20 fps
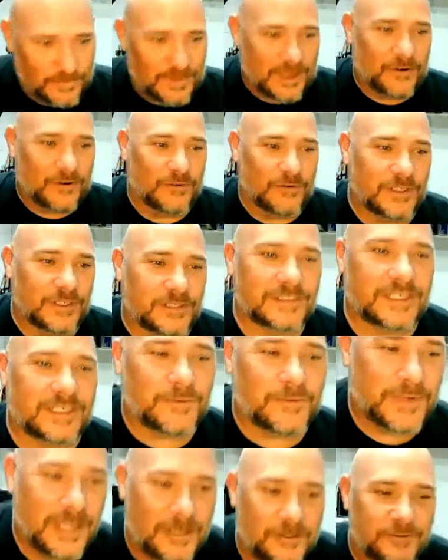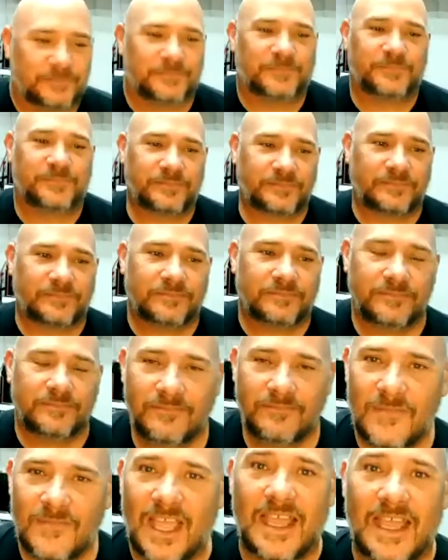that over. There we go.
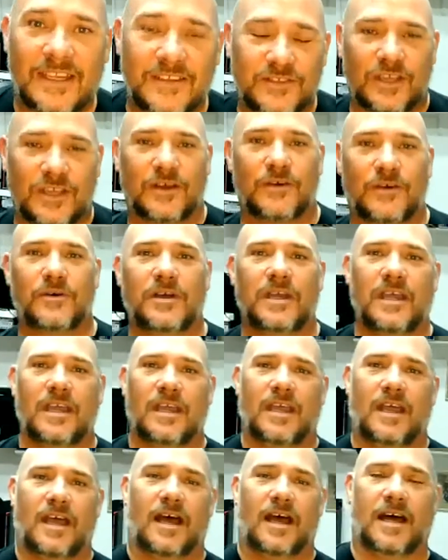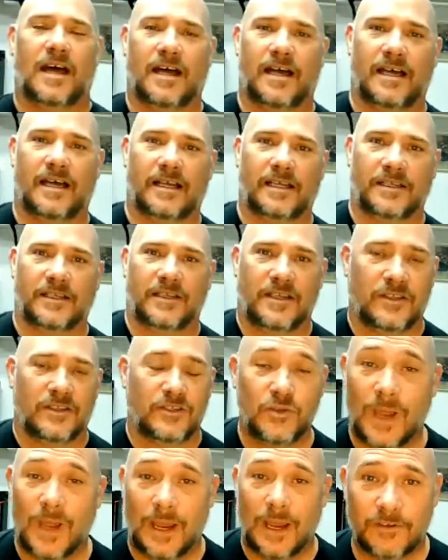And so
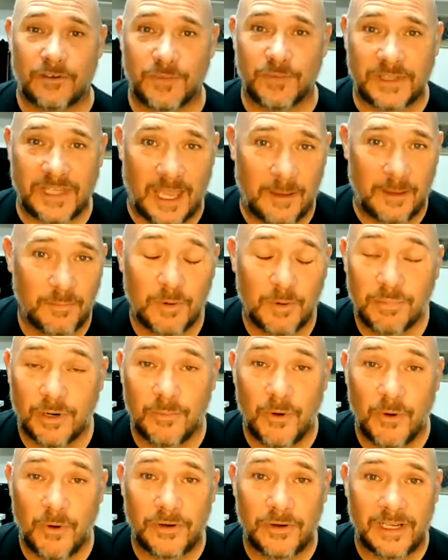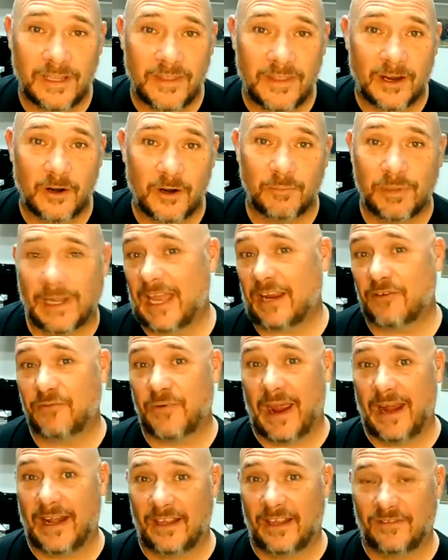2 hours with them promoting their Black
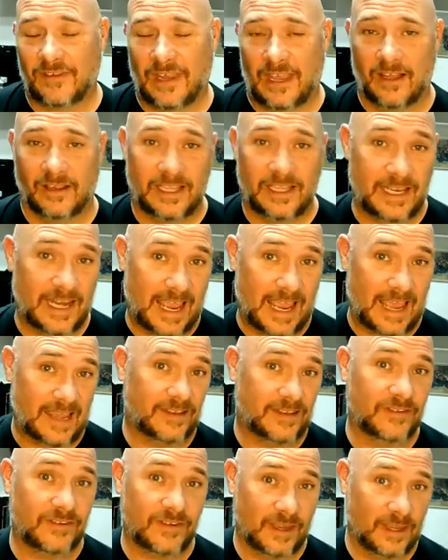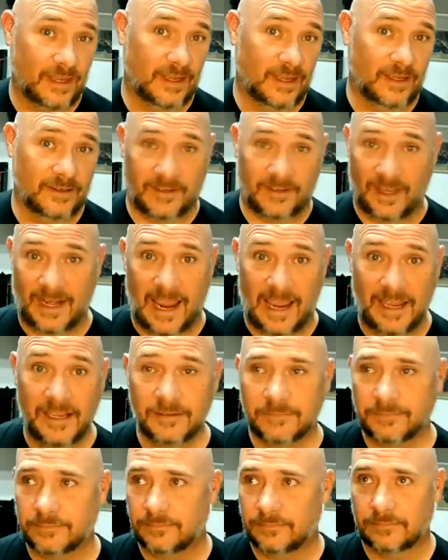Friday sale. It ends today.
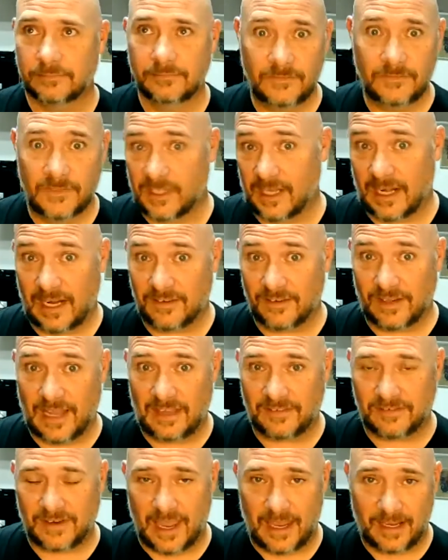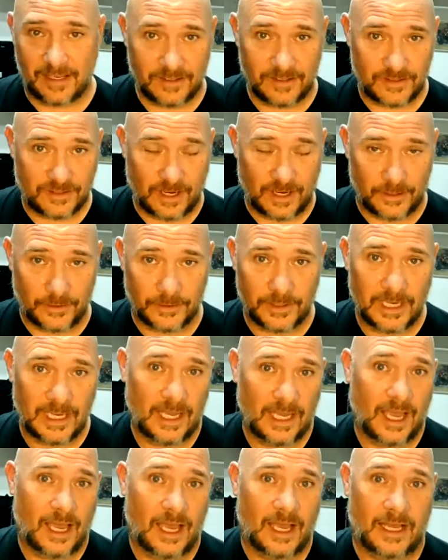Today's the last day. So,
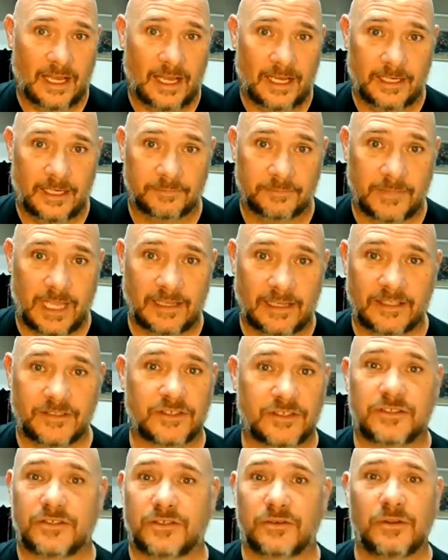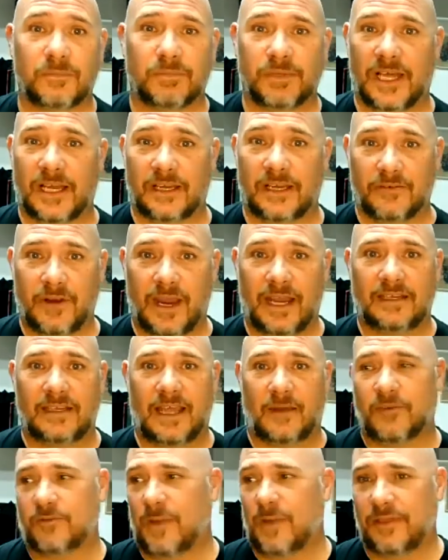and let's just do the plug, right?
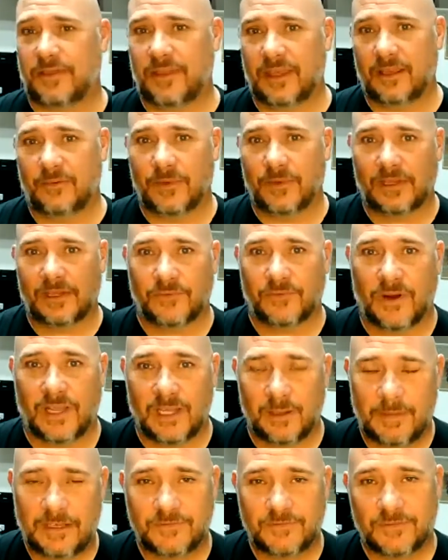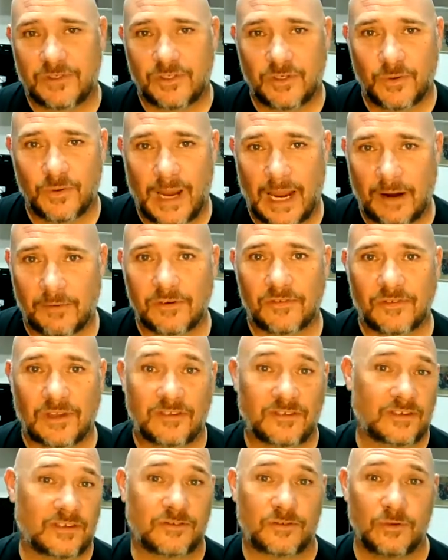That was my thing with Lifter LMS for 2 hours. Let's
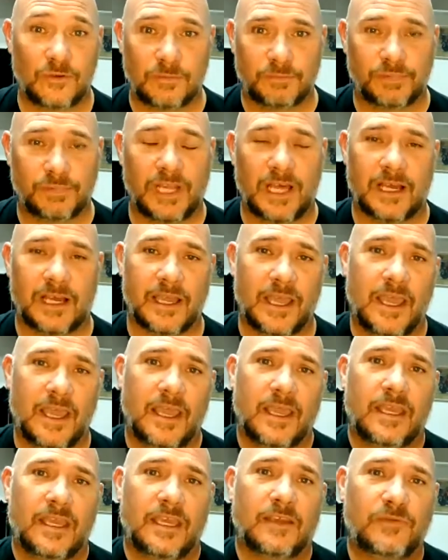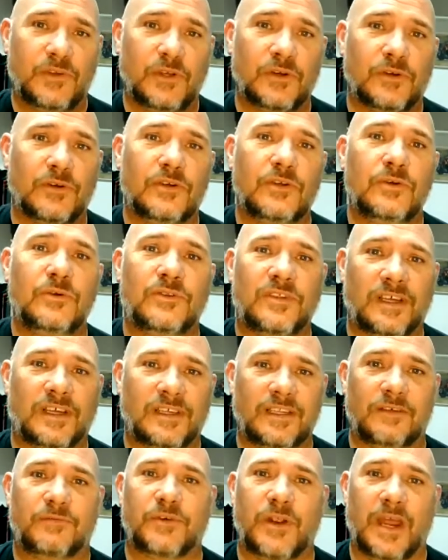just do the plug. If you're new to
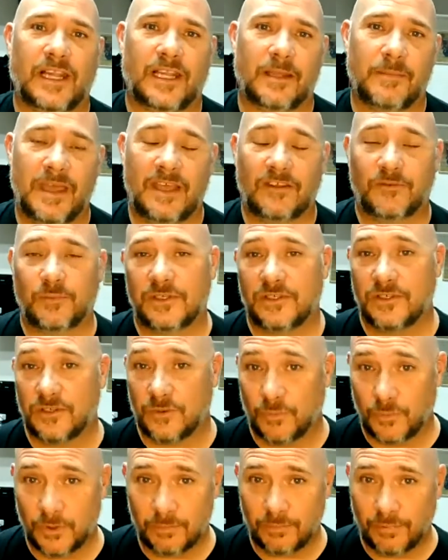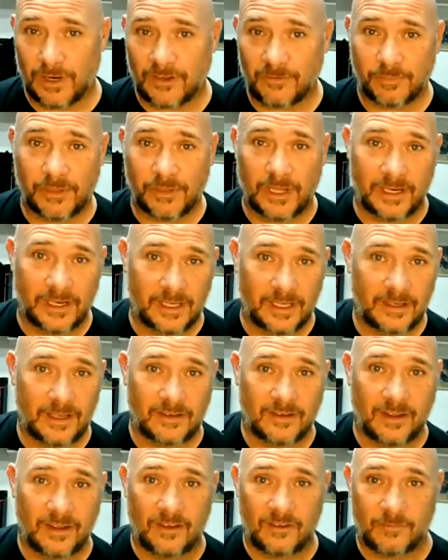Lifter LMS, which is a WordPress plugin
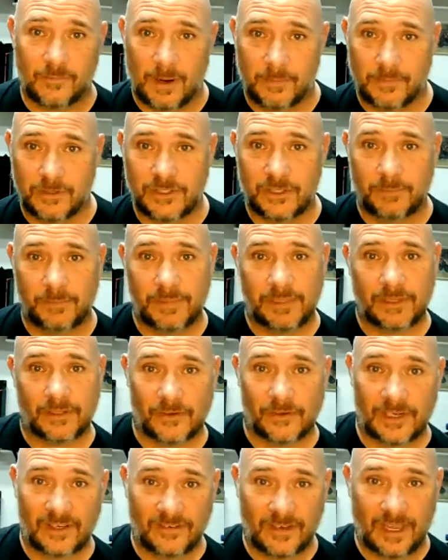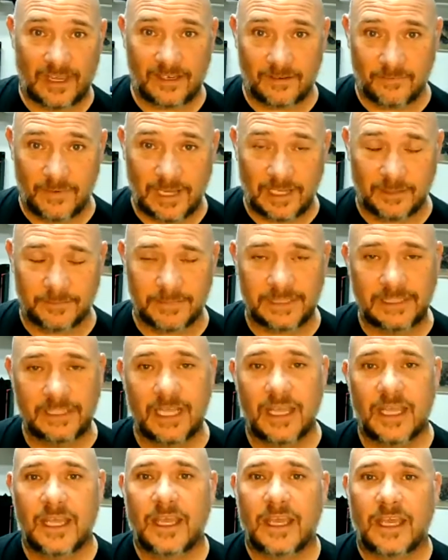that does membership and learning site development,
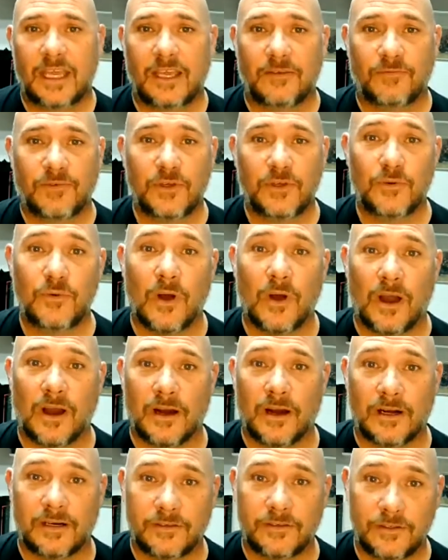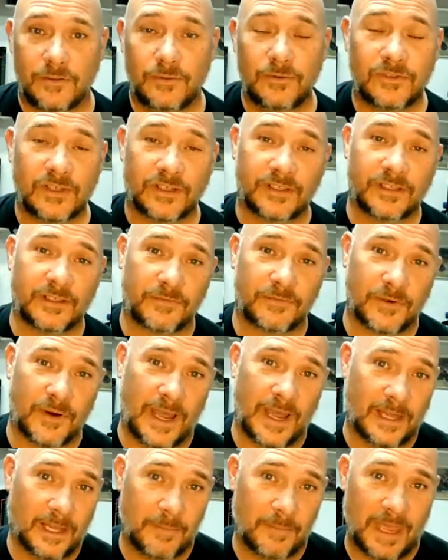if you are new to Lifter
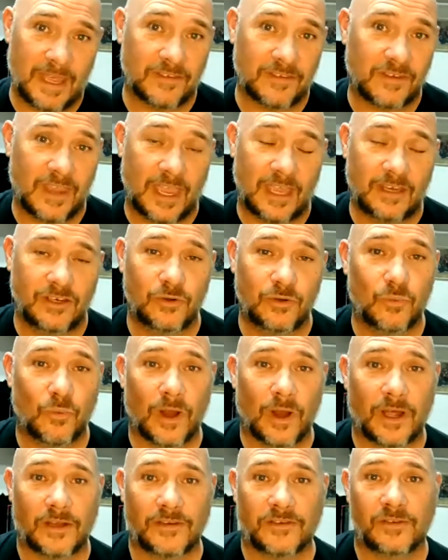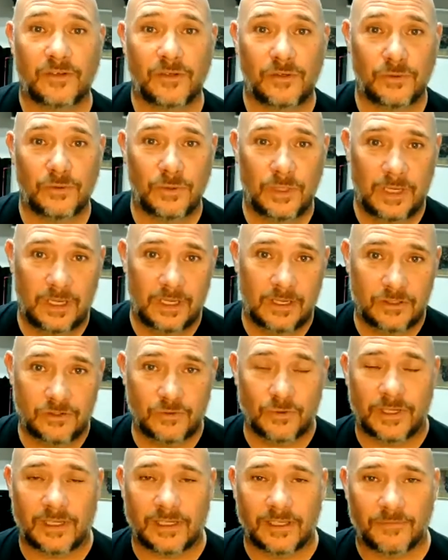LMS and you want to
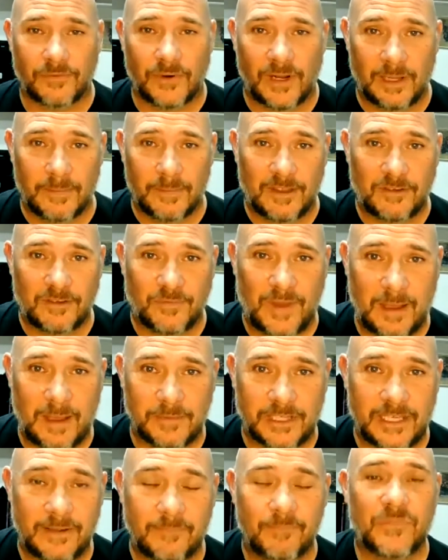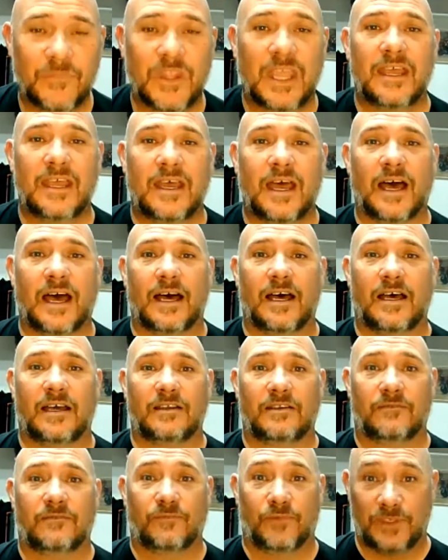join the Lifter LMS family,
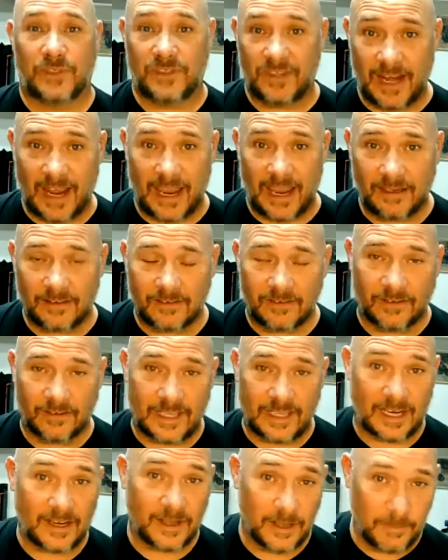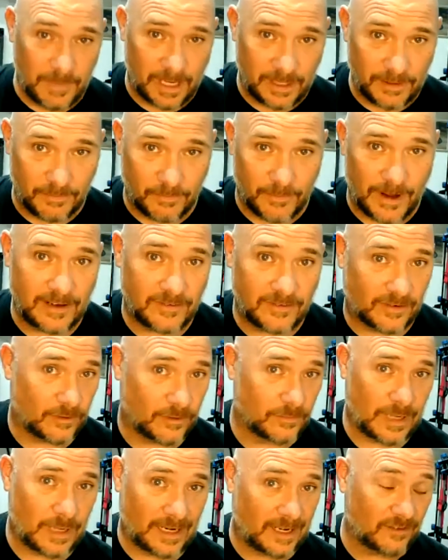for today till the end of the month, right?
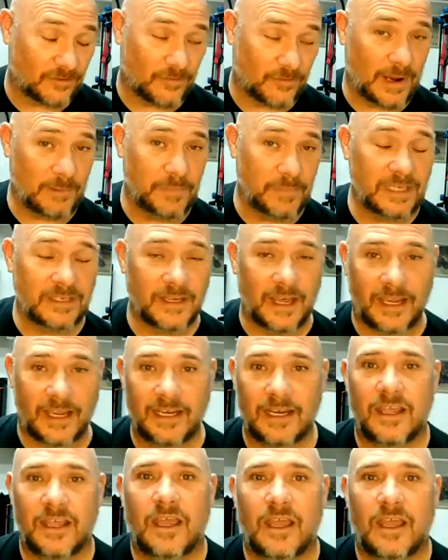So I guess around midnight,